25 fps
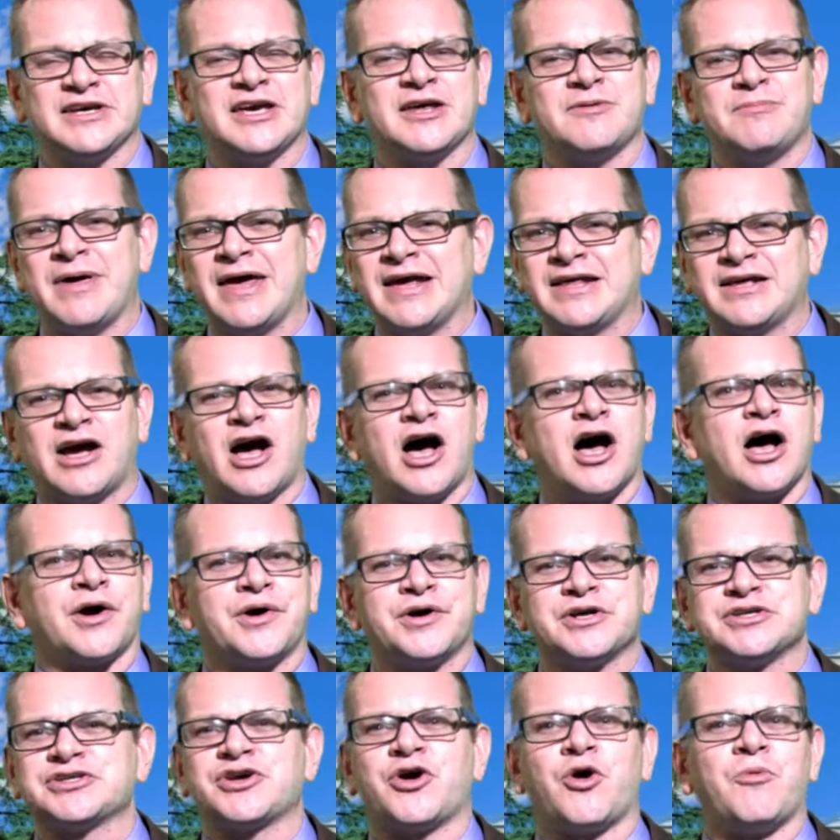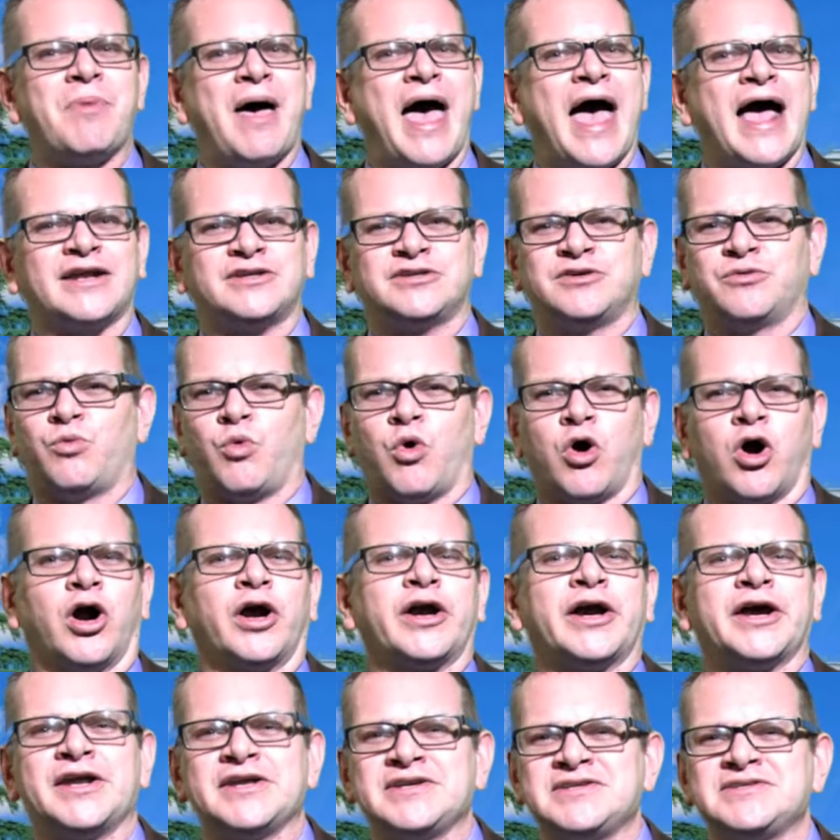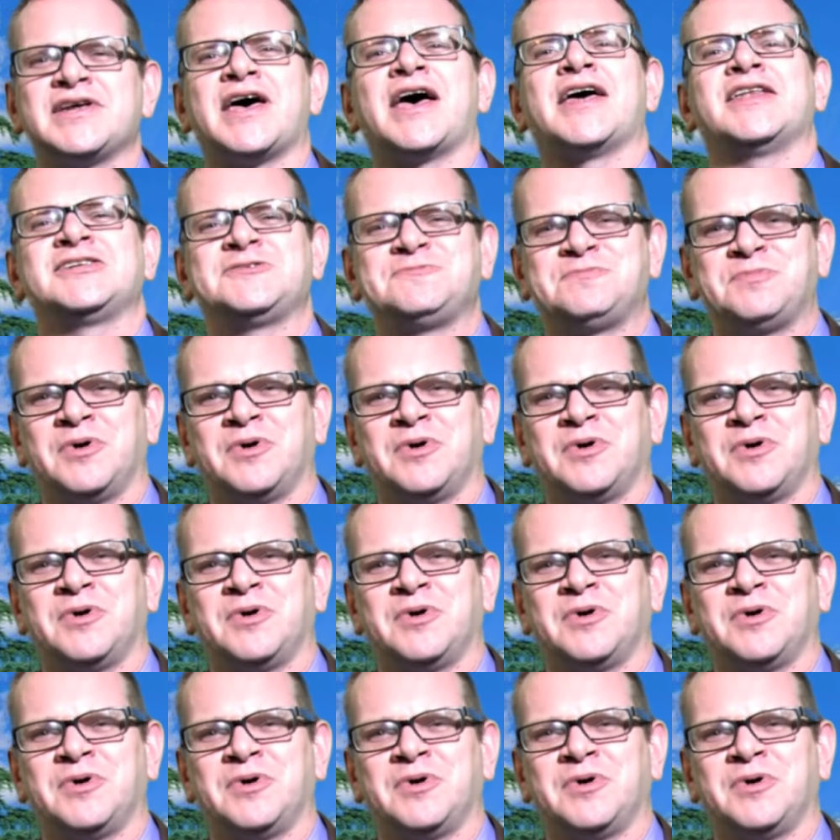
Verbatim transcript: He can make Congress go back to work in a sense,